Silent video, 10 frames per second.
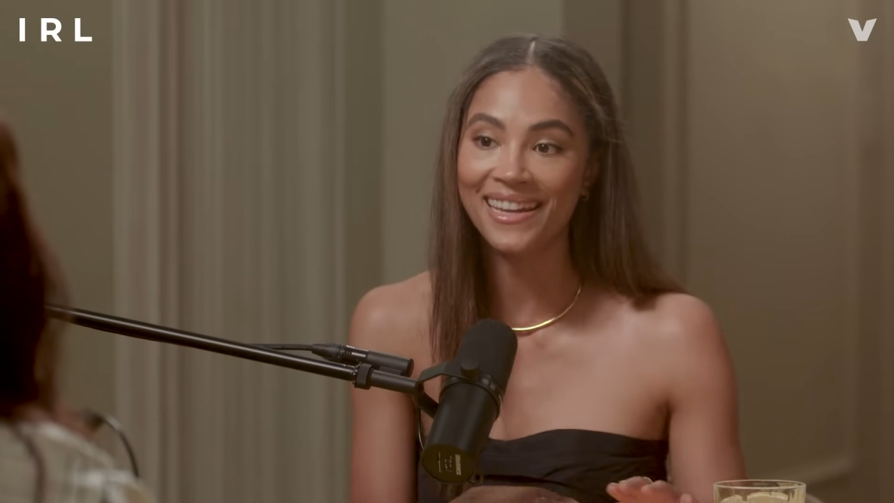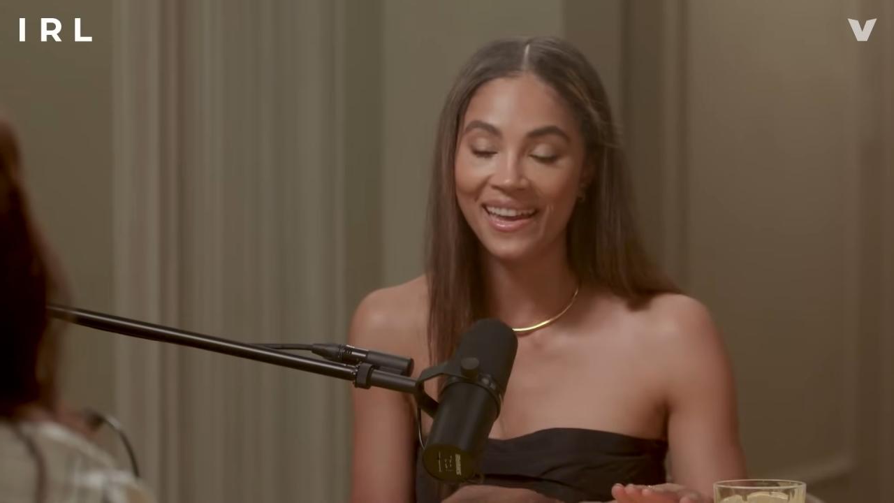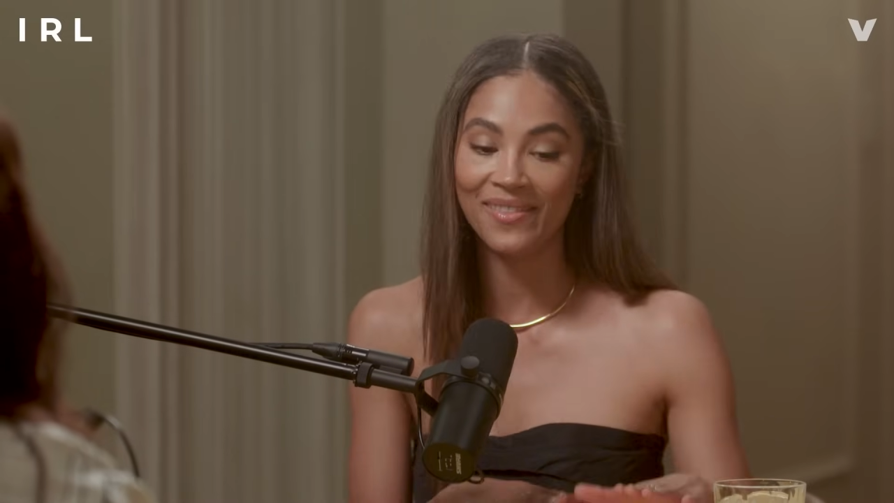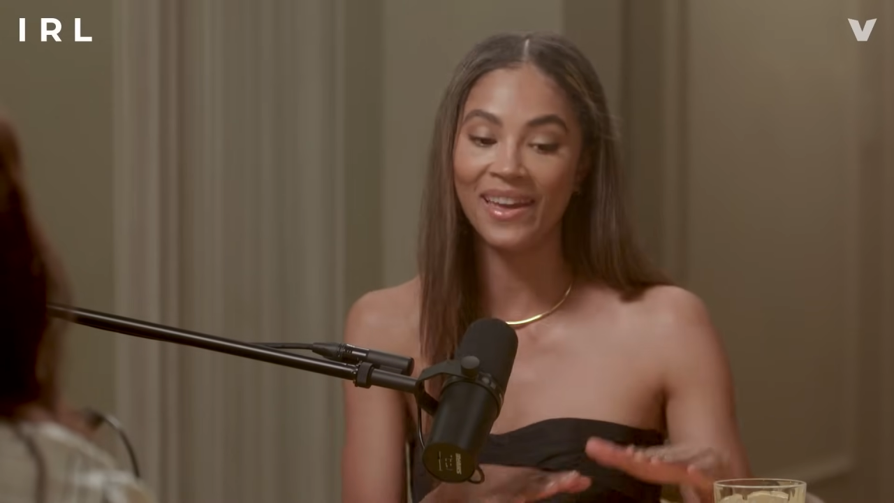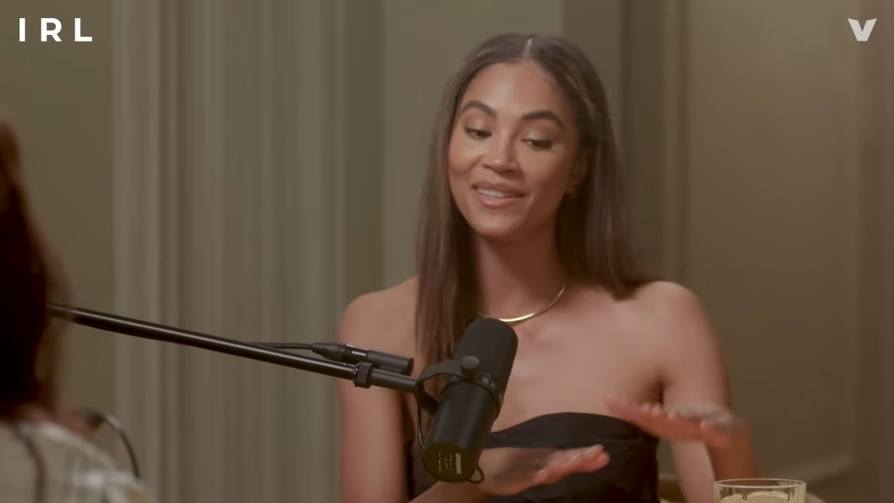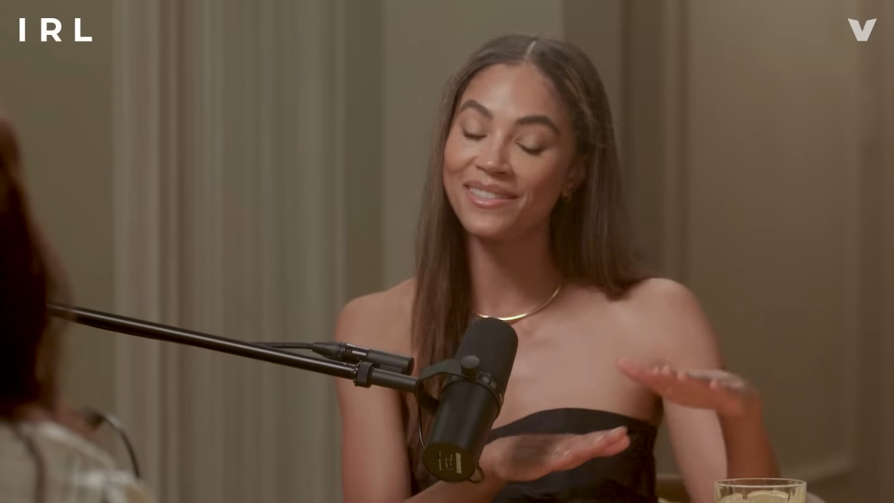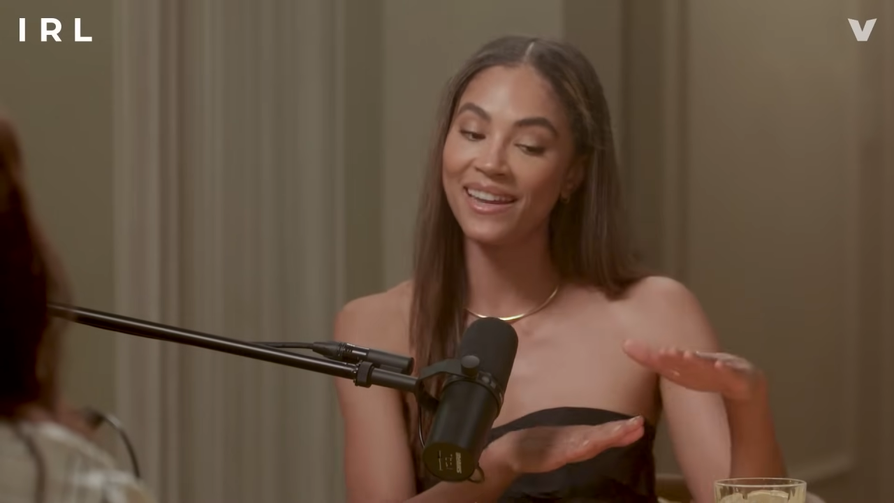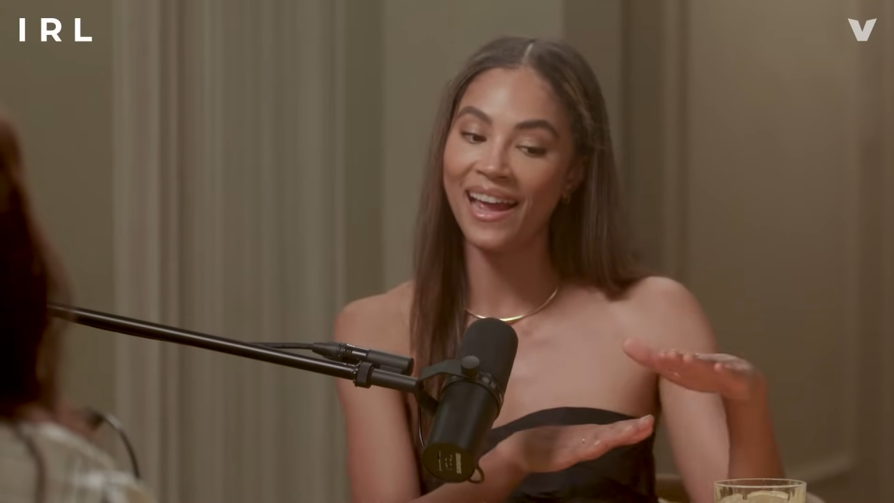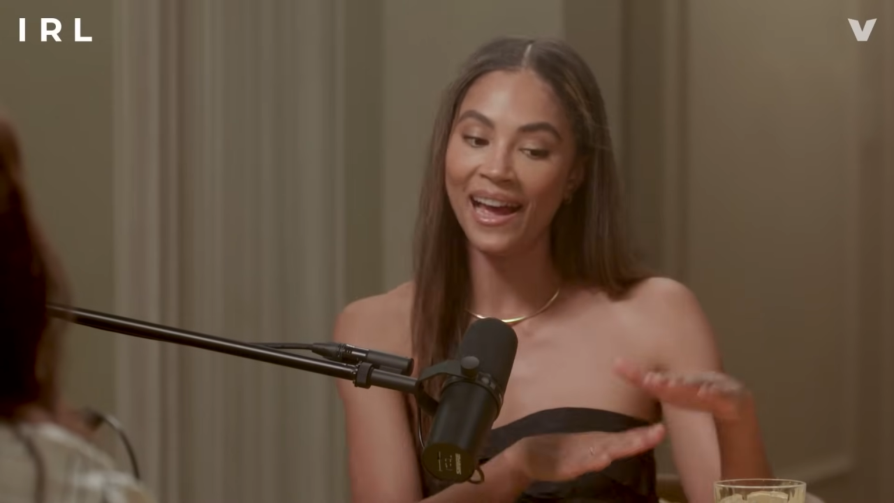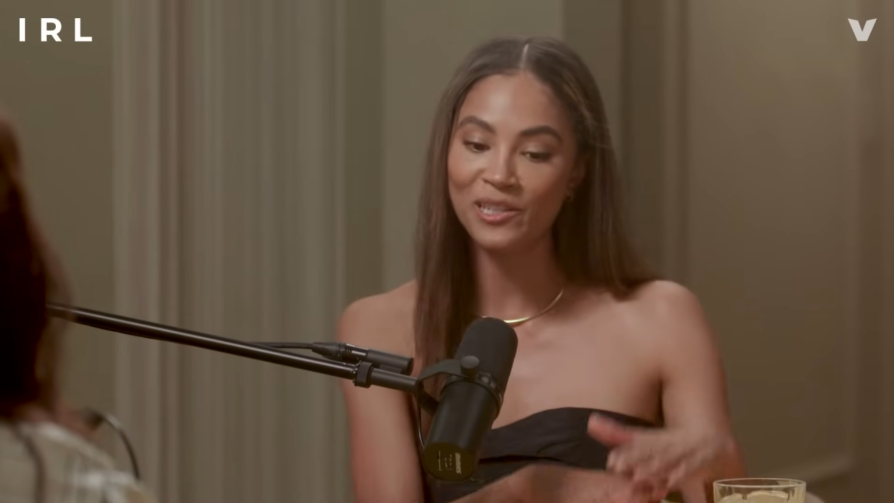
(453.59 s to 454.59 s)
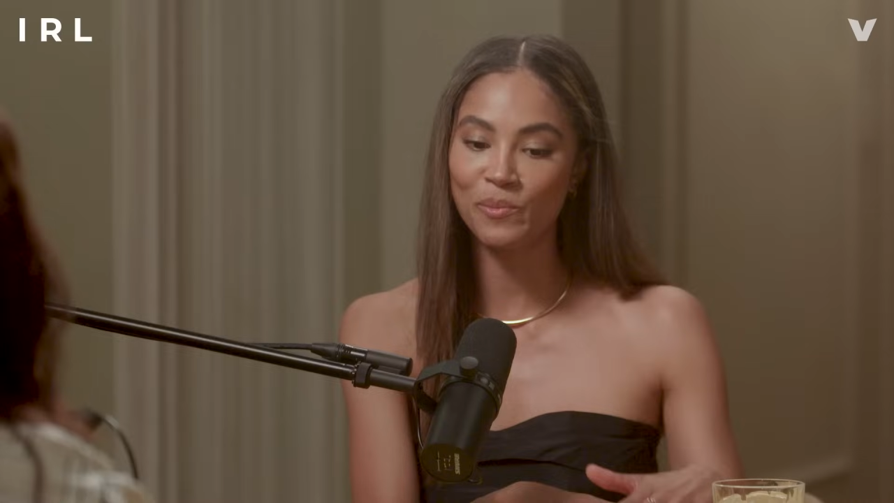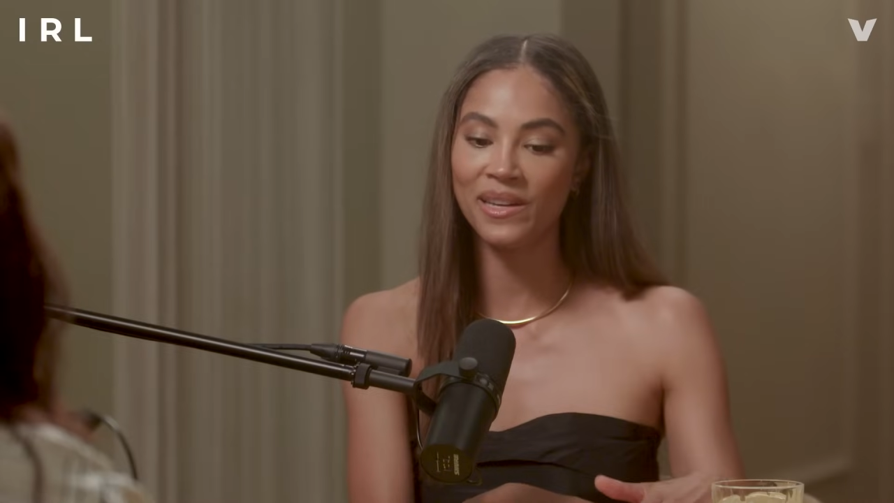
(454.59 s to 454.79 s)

And again, that has